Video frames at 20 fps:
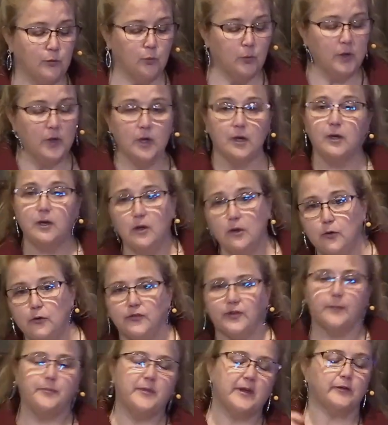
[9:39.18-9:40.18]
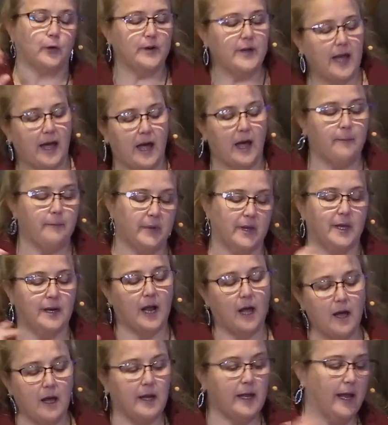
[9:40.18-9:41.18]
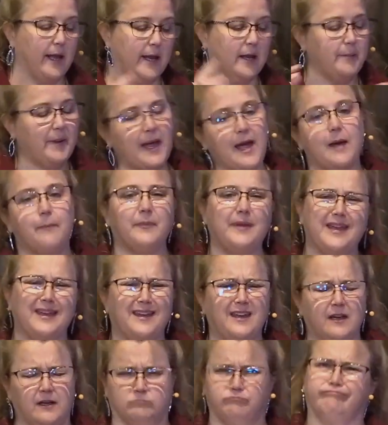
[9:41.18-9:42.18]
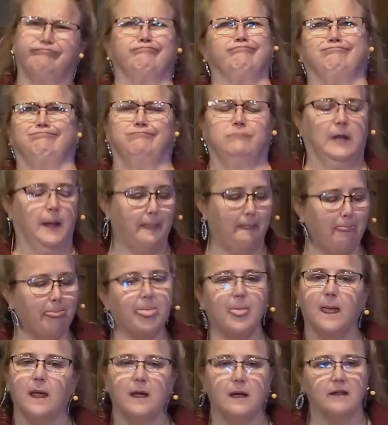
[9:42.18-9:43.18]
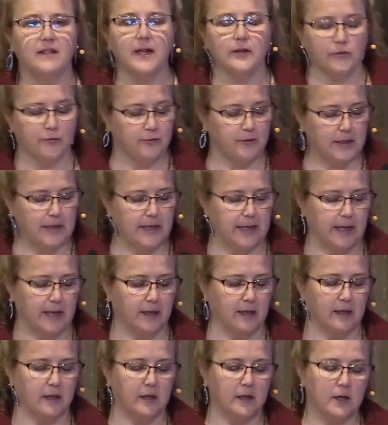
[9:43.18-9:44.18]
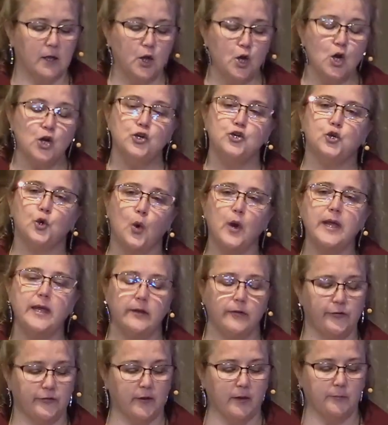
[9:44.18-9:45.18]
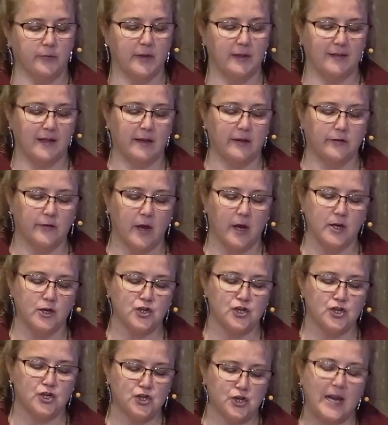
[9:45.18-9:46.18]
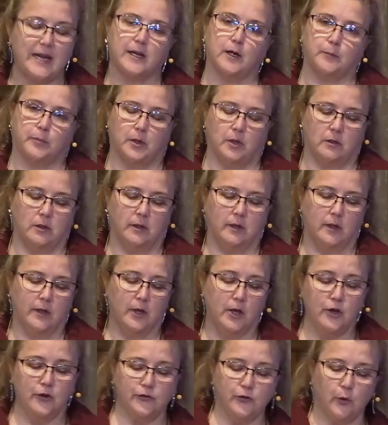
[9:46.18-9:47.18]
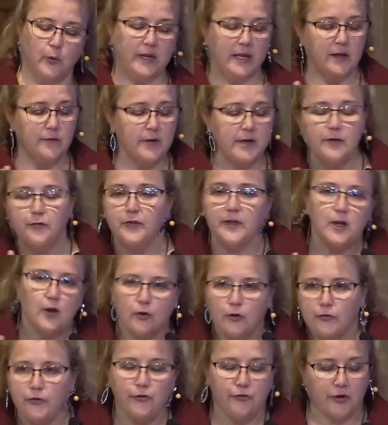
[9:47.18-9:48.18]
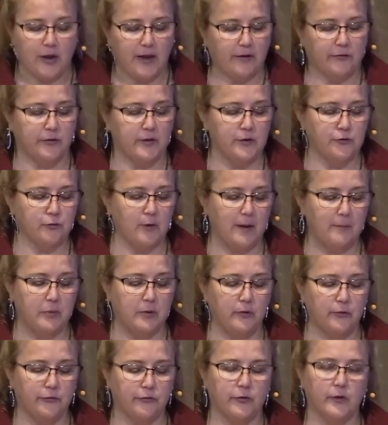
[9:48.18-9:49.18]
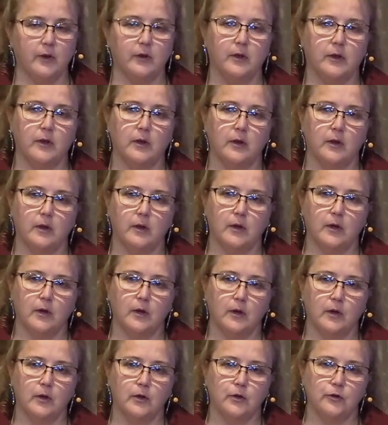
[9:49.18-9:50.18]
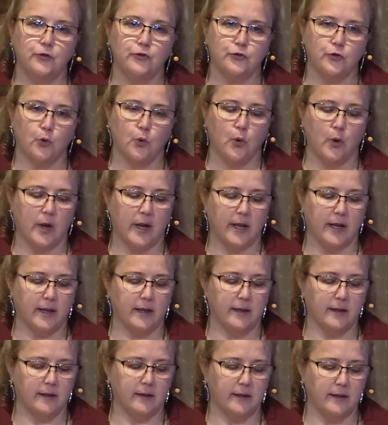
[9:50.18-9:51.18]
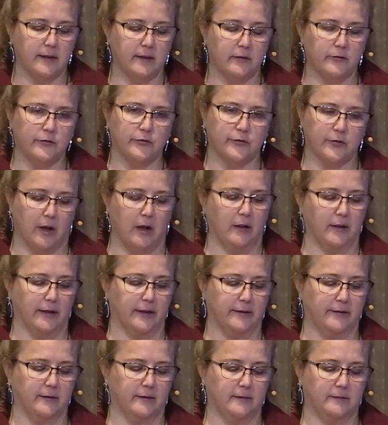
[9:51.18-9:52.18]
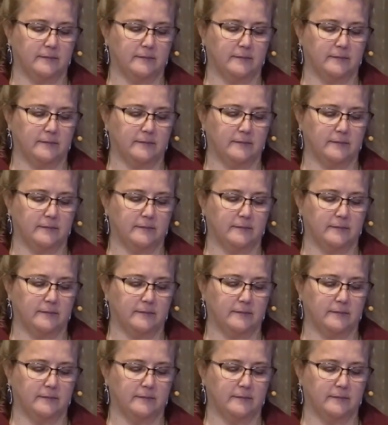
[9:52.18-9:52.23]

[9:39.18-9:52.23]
woohoo, something's going to happen, I am happy. That's fleeting. Joy is something that is unshakable. So even if the earth shakes and trembles, joy is solid.